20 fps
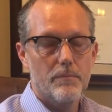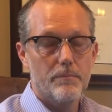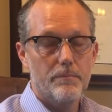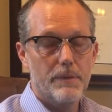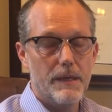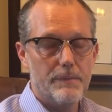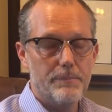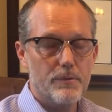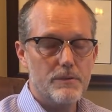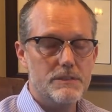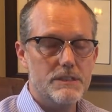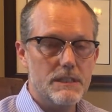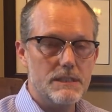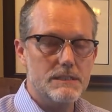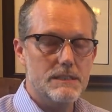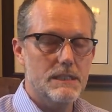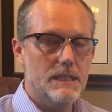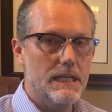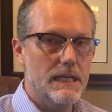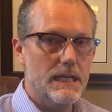People
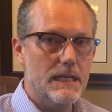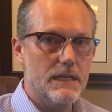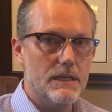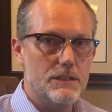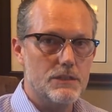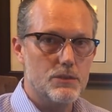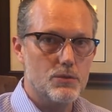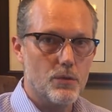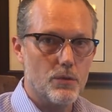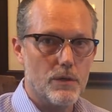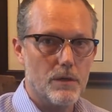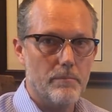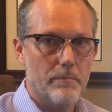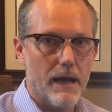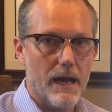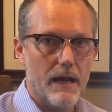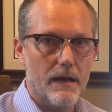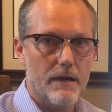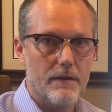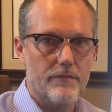just need a short
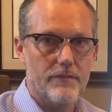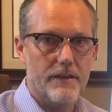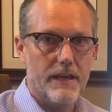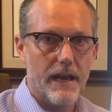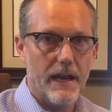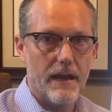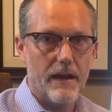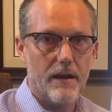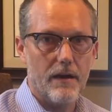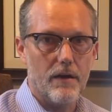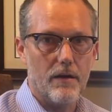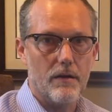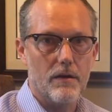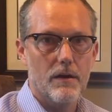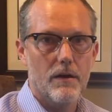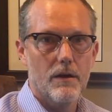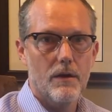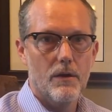amount of care